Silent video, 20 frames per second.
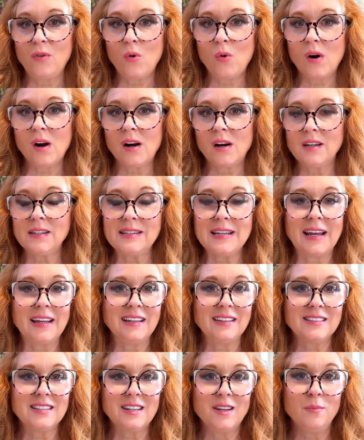for
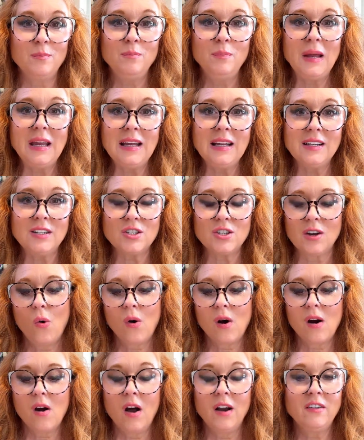taking to the beach
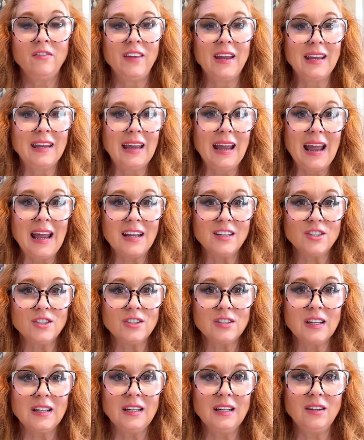or on a
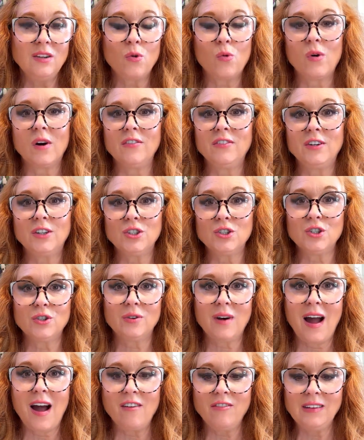vacation, or if you're
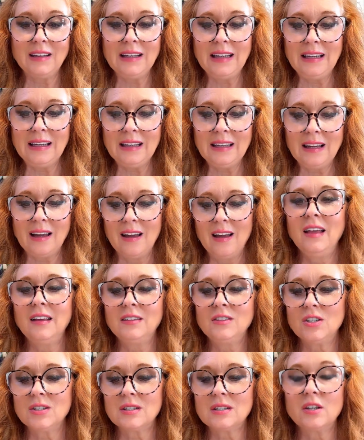traveling. It
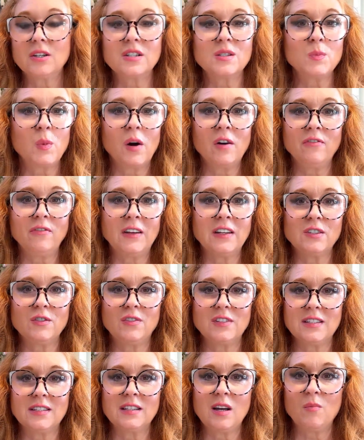just looks perfect
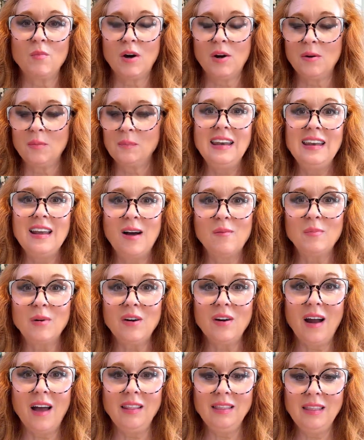for summer.
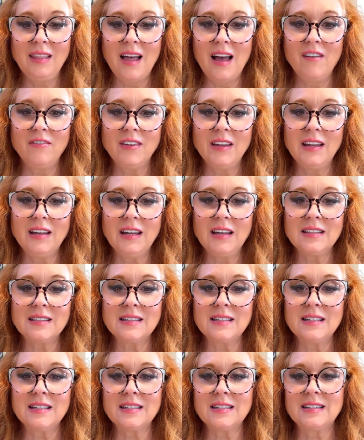Number 11 is
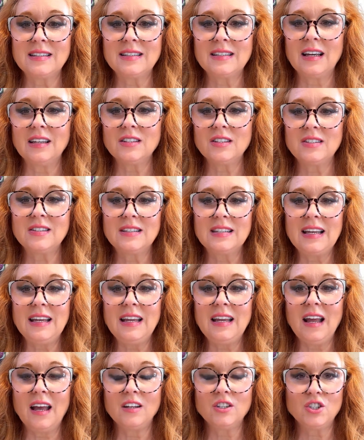this
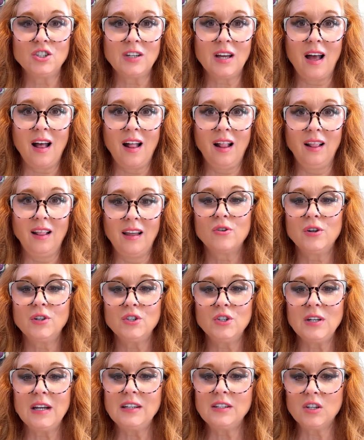seashell
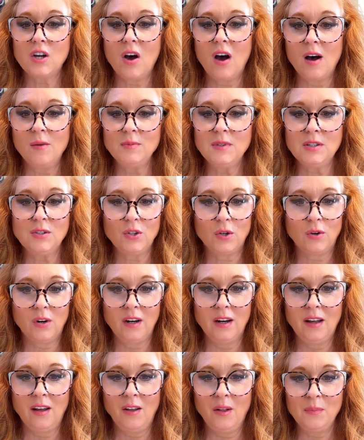crochet top
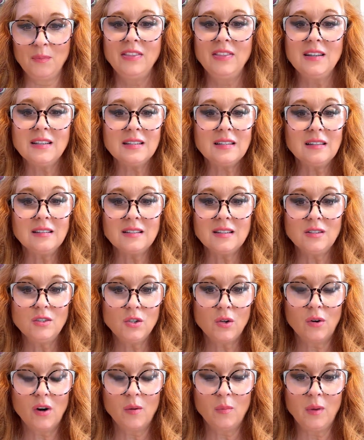tutorial. This looks
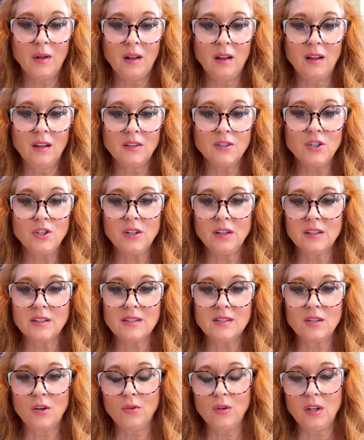adorable. She looks
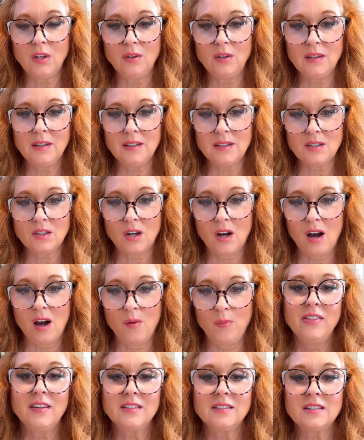so cute in this
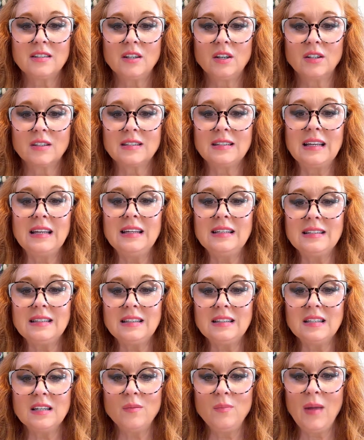top. This looks easy
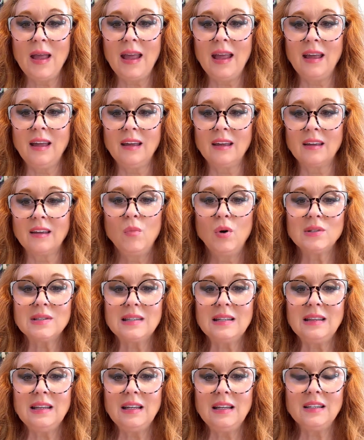to make. Most
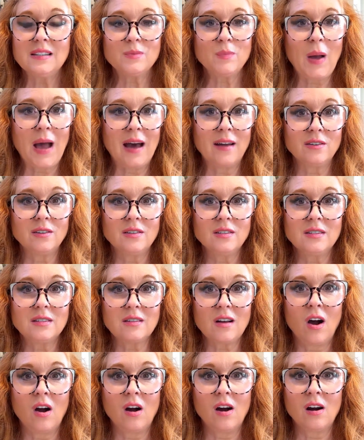of these patterns
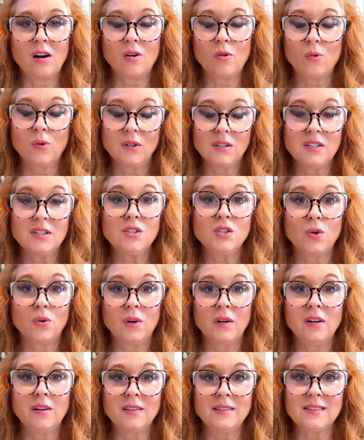or
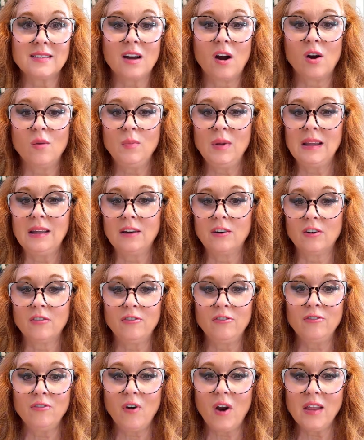tutorials are beginner
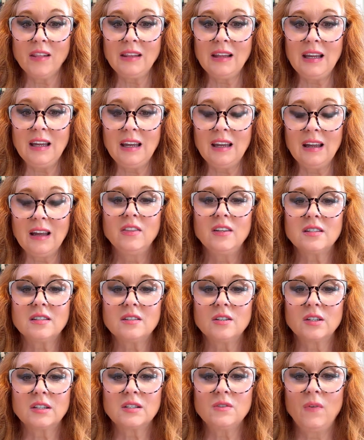friendly. This
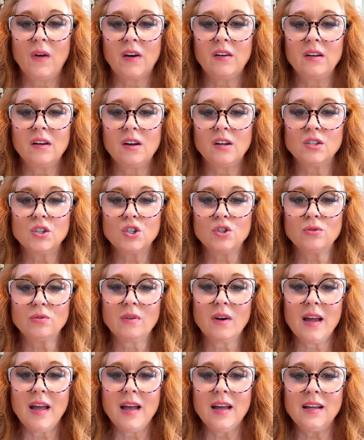looks very on
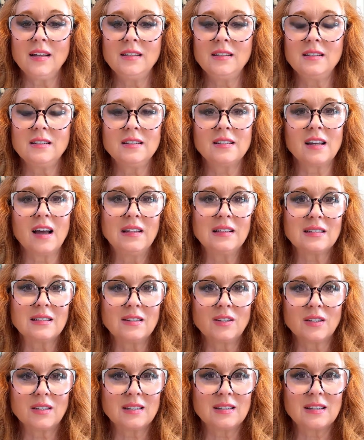trend. This
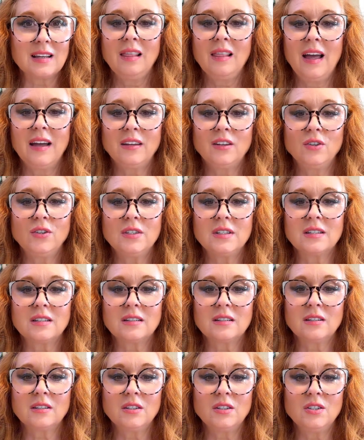looks like you
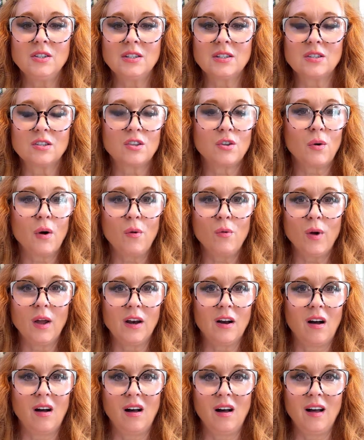could just throw it
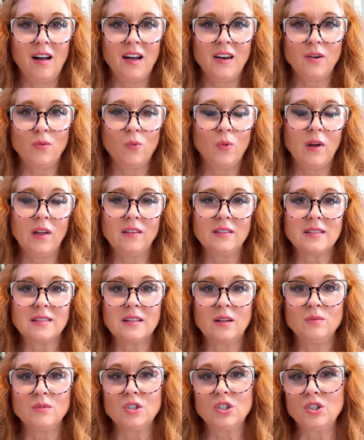on with
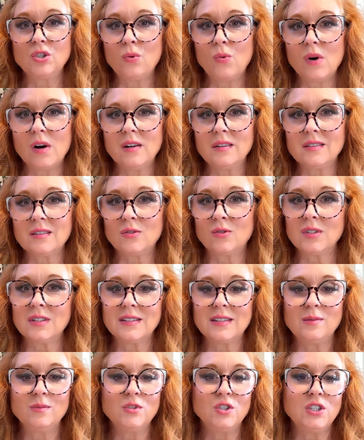some shorts or
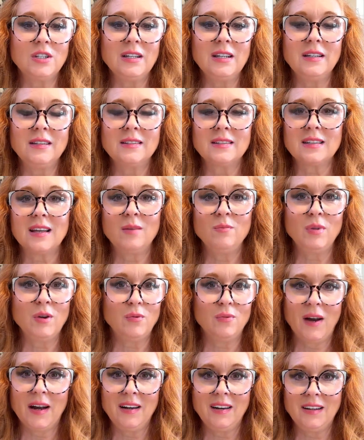some jeans and be
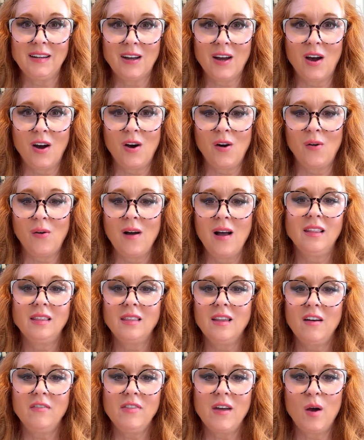ready to go. I
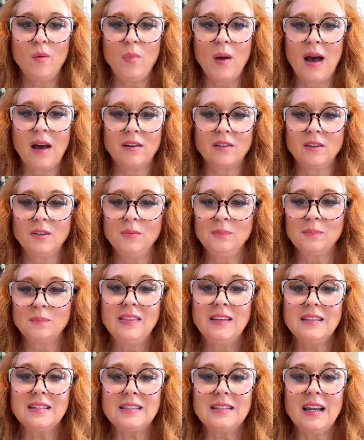love that pattern.
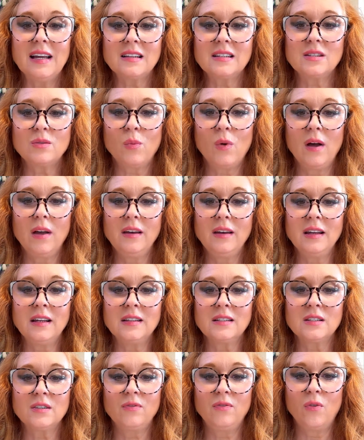This next one
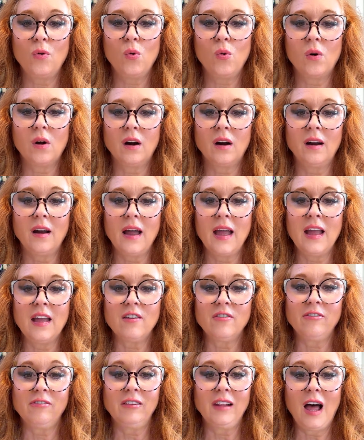is for a
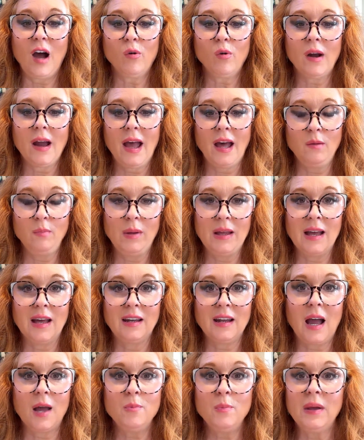flower headband.
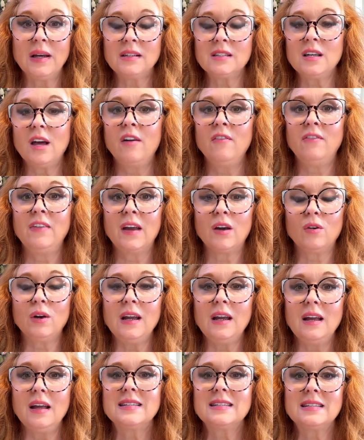I picked a
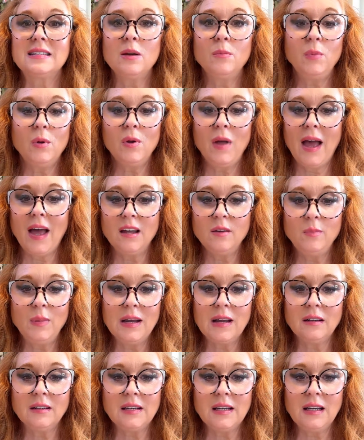very simple
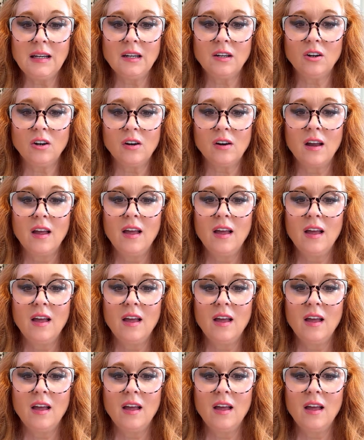headband here.